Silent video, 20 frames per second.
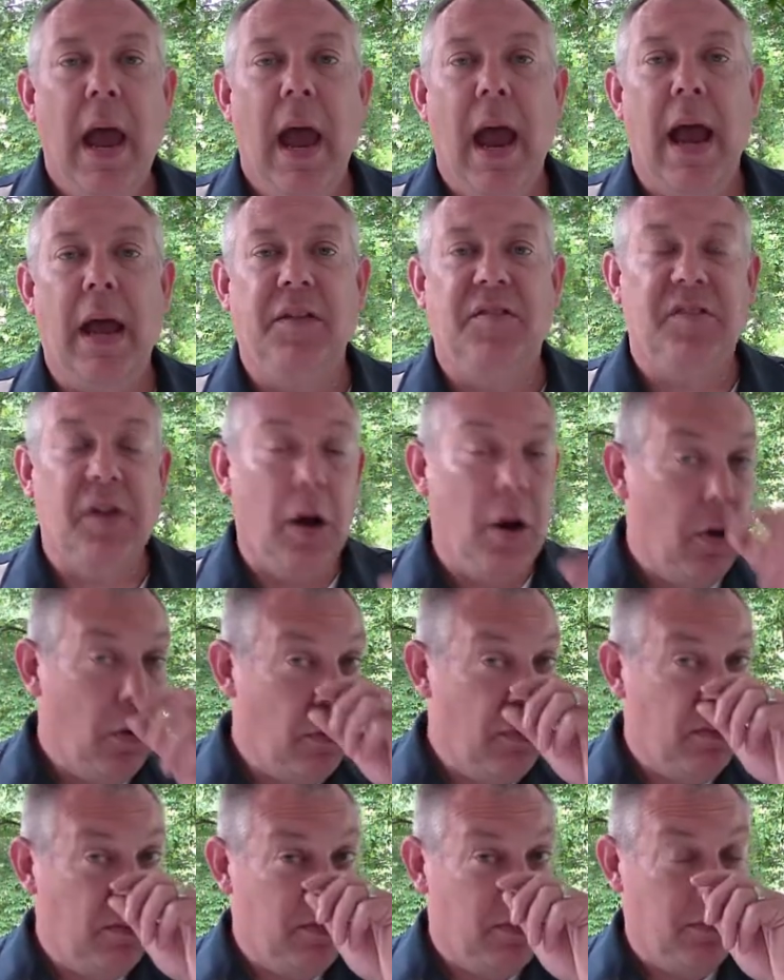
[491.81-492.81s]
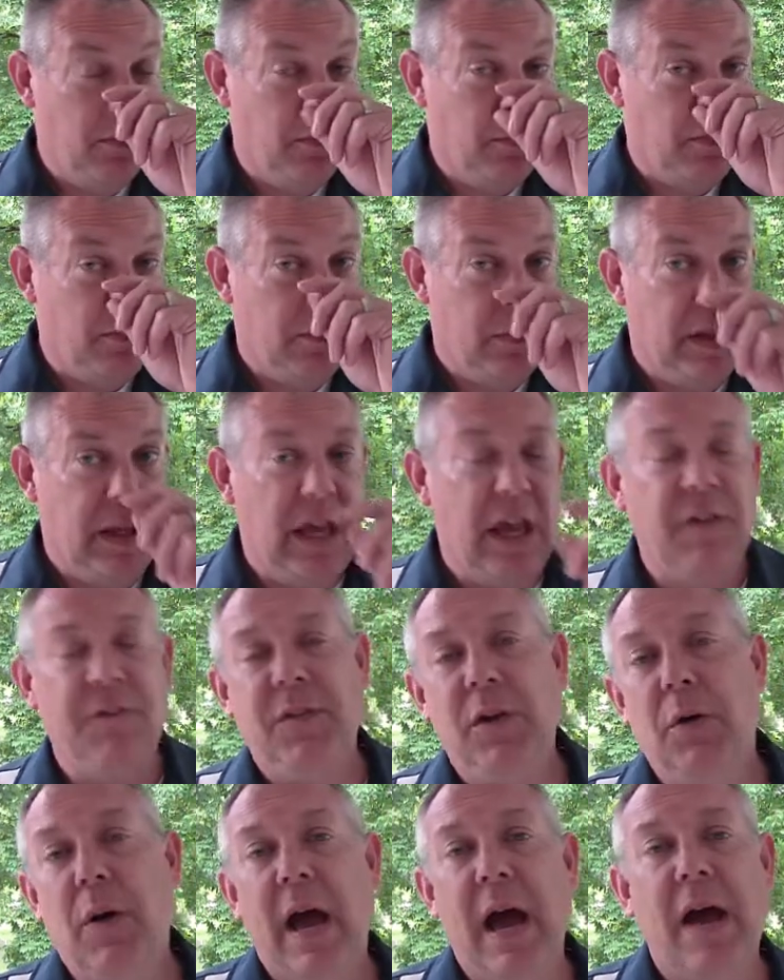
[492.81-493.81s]
And so
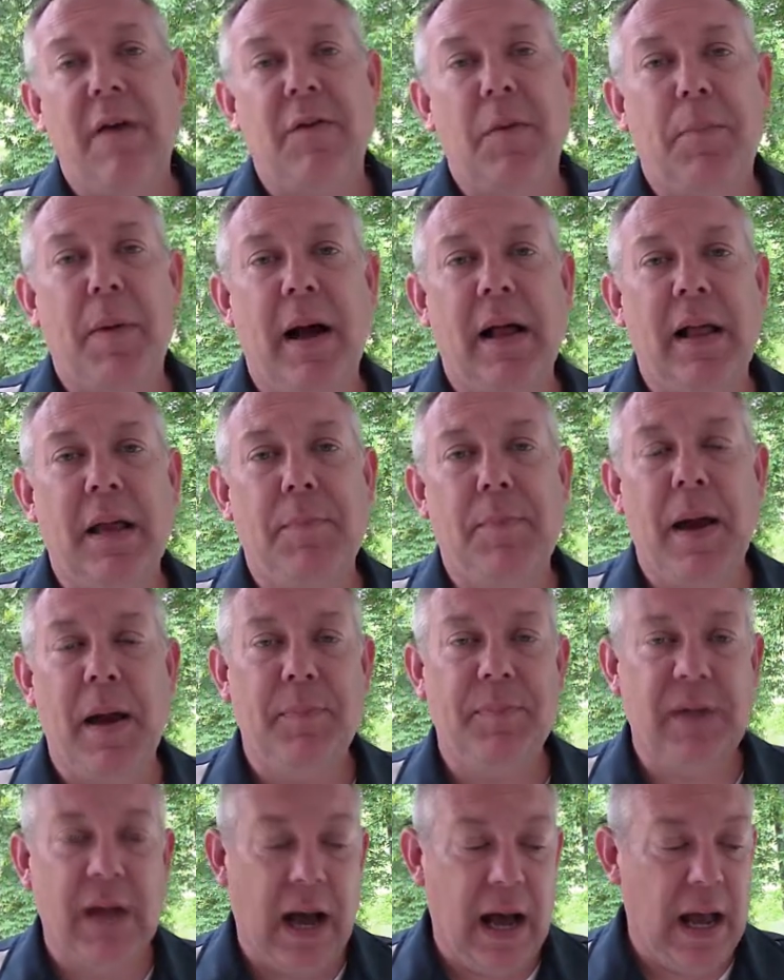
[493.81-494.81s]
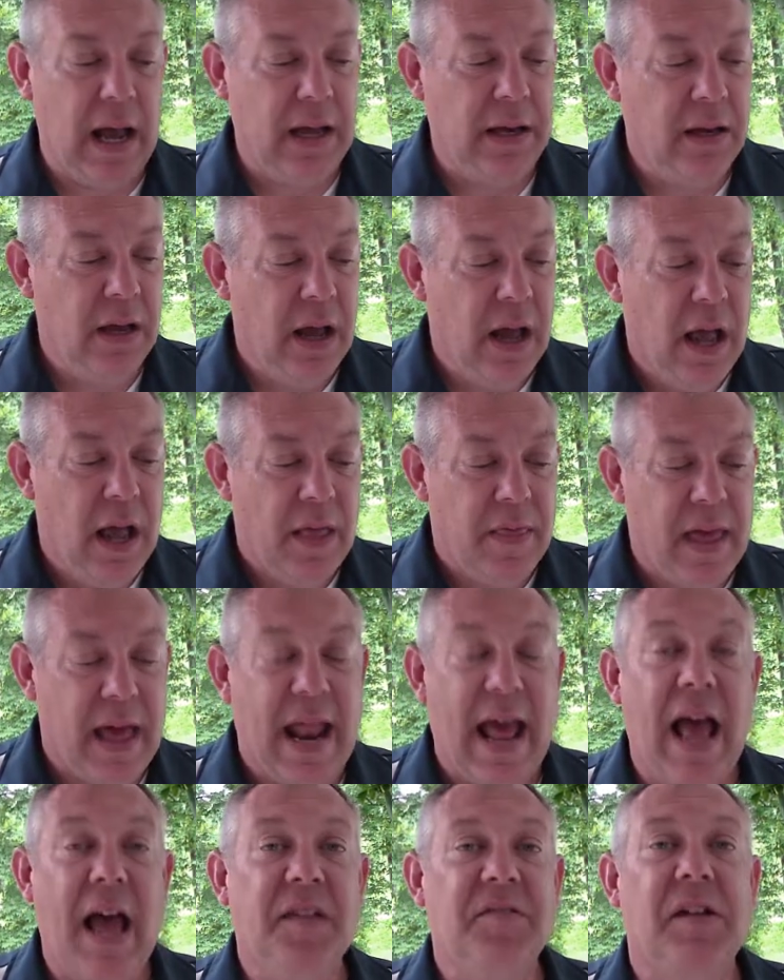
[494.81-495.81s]
if you have a polypeptide that
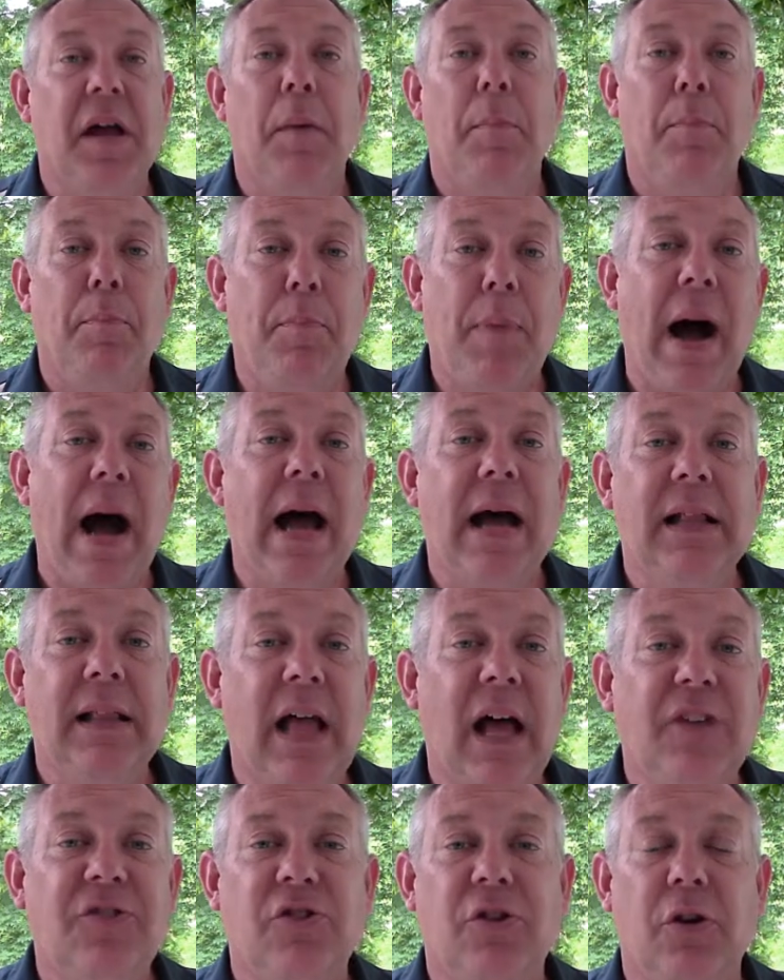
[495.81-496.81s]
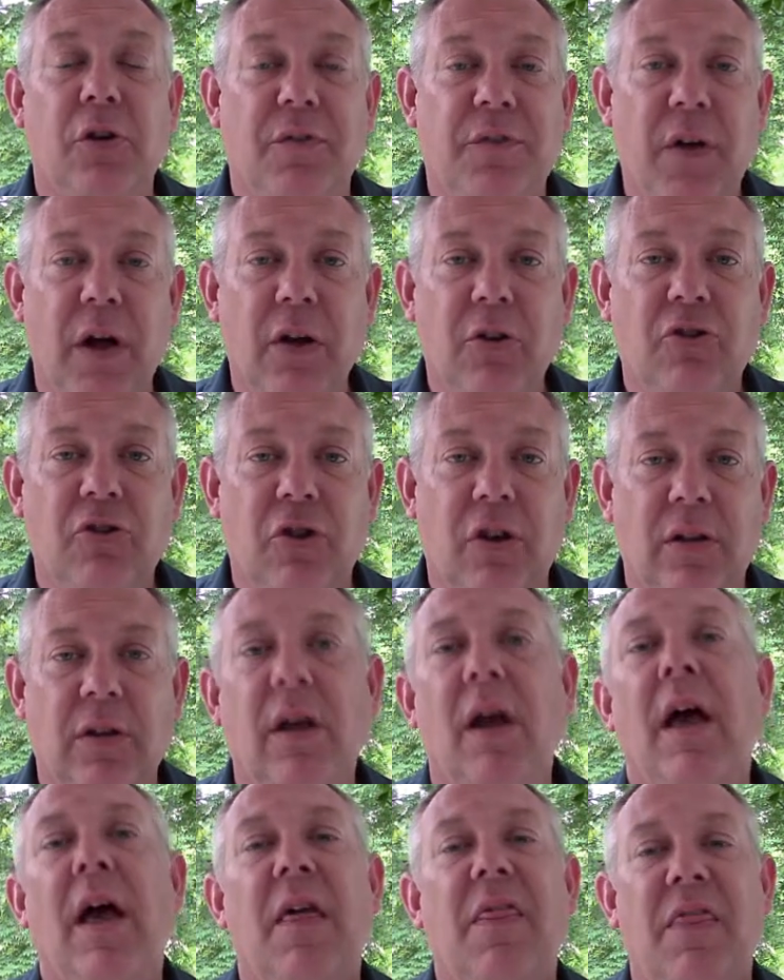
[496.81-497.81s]
has a biological
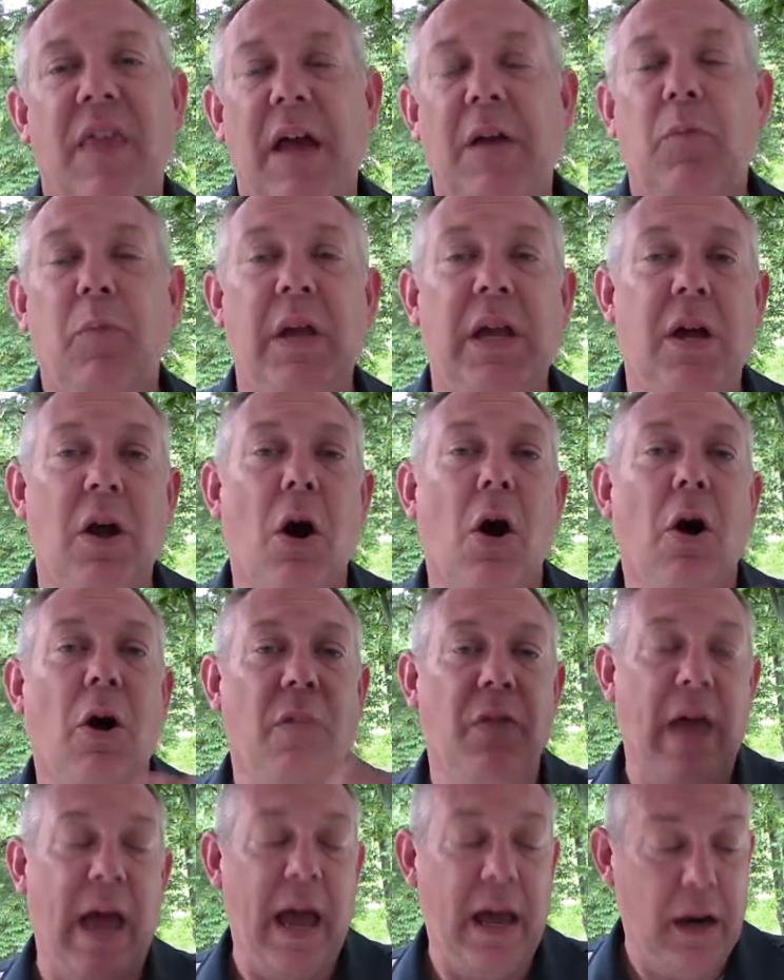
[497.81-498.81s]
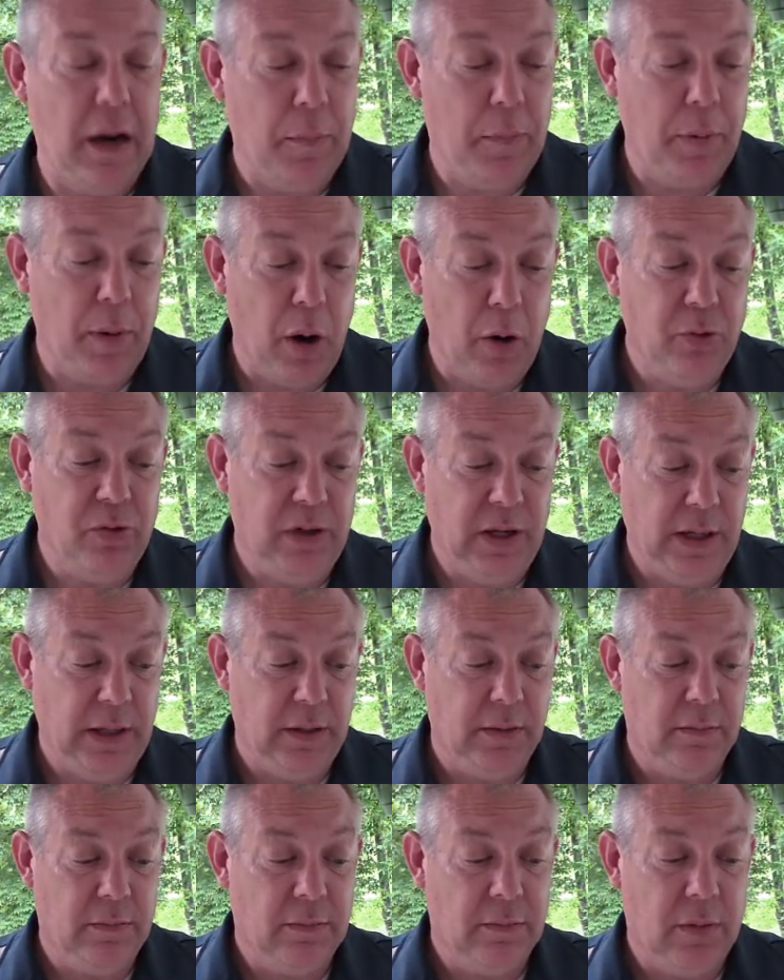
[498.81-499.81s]
function, then we call that a
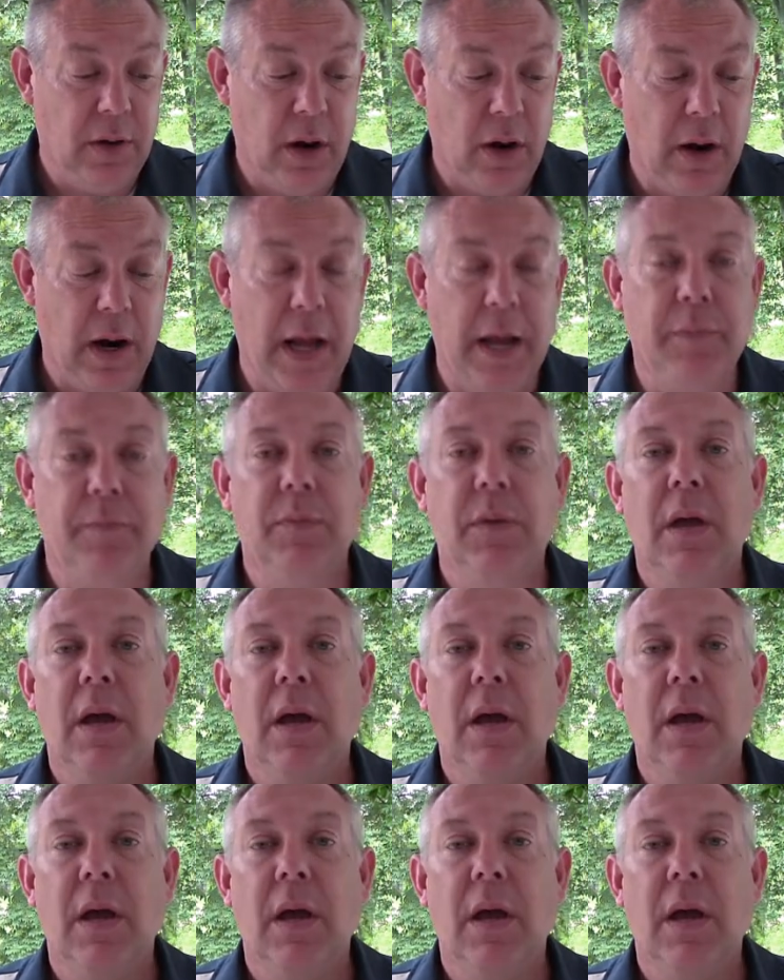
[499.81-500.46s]
protein. All right?